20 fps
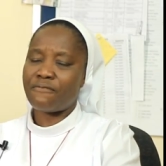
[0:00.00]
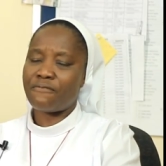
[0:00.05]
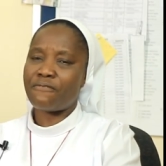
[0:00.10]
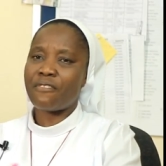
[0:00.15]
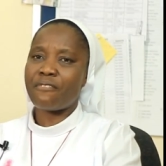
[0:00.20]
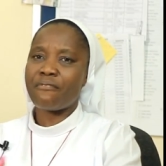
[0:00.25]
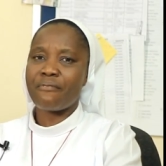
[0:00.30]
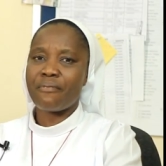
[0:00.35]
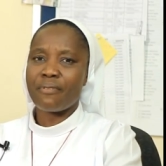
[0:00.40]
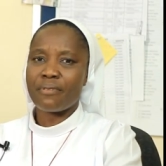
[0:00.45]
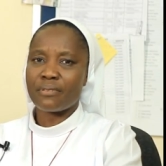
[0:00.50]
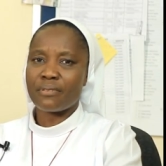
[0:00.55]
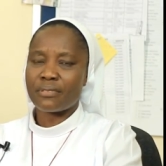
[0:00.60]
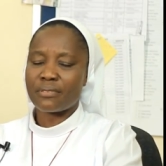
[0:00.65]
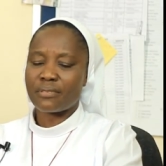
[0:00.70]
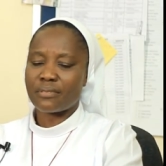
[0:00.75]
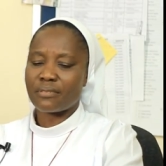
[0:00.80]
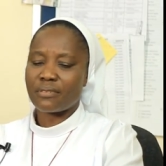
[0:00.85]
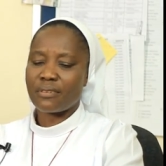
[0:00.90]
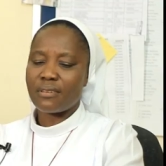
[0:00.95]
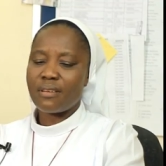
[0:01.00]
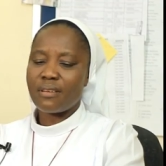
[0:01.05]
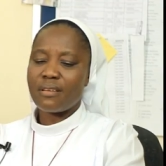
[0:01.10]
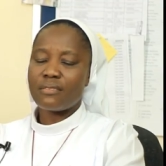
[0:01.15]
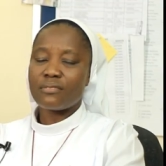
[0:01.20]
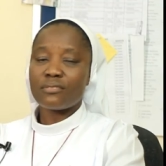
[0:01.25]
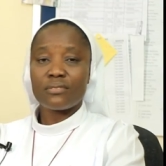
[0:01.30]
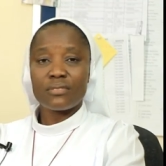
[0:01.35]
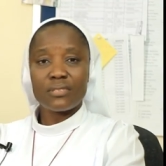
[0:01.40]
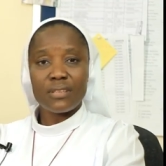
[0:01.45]
various
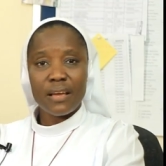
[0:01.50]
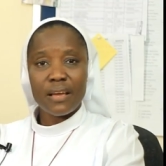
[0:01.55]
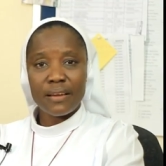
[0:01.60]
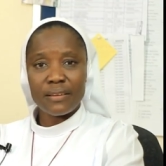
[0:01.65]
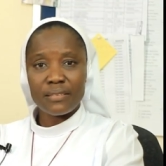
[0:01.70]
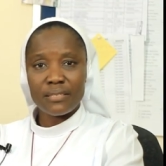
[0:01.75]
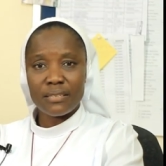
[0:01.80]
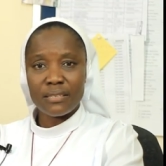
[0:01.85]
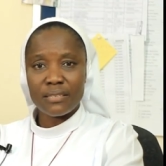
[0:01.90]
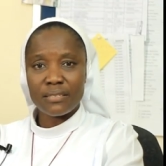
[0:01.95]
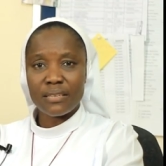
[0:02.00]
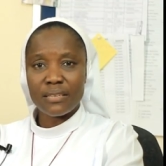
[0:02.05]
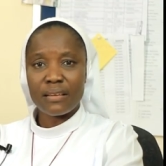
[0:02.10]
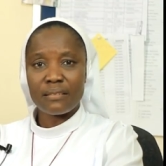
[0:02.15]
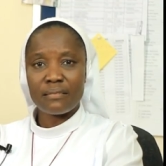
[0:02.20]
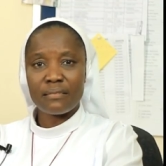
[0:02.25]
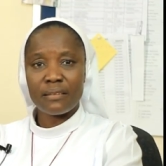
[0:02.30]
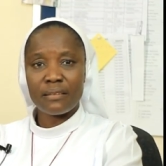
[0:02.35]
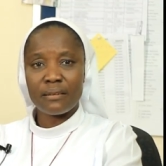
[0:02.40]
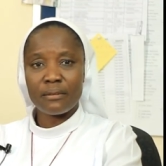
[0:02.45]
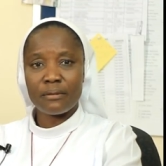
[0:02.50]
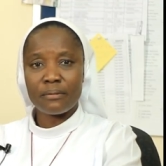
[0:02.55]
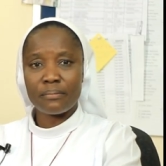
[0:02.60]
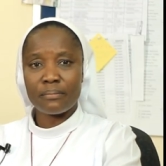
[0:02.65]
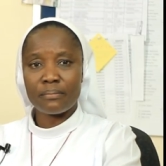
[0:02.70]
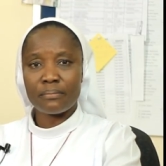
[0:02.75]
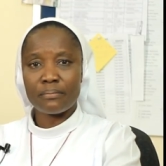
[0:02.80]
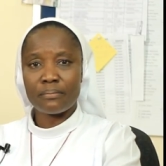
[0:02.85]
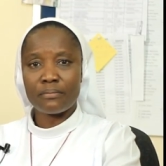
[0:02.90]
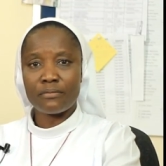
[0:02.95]
societies and
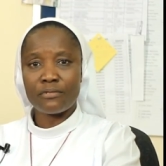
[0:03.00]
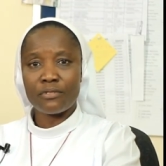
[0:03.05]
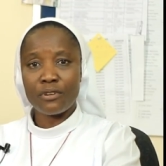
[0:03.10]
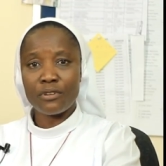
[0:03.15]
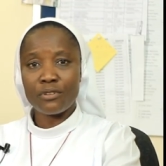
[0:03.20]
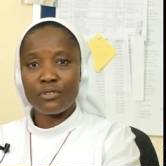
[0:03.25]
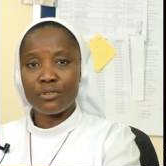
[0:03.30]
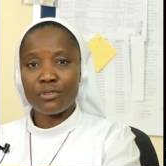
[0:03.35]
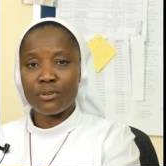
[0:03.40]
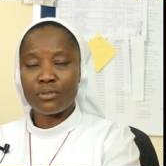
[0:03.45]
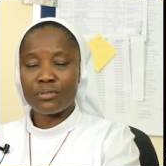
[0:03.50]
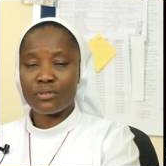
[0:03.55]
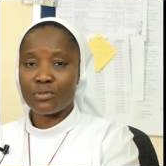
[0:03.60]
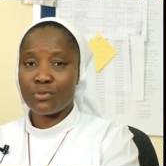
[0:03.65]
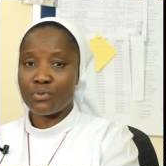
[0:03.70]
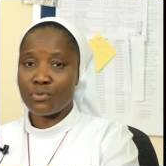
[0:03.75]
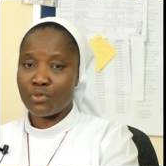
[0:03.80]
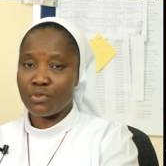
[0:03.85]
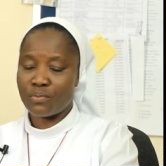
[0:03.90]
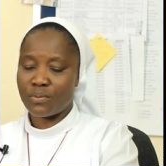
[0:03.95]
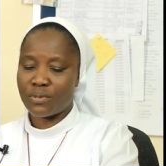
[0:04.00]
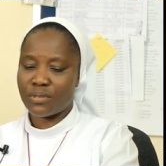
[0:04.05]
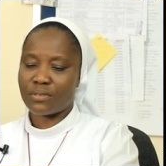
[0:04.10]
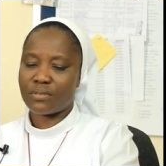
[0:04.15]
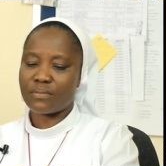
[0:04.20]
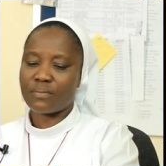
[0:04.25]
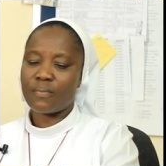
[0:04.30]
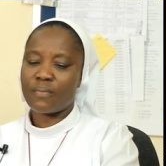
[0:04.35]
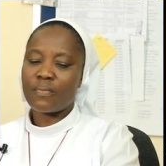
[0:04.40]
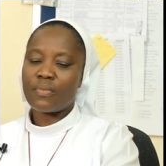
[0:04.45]
um, religious groups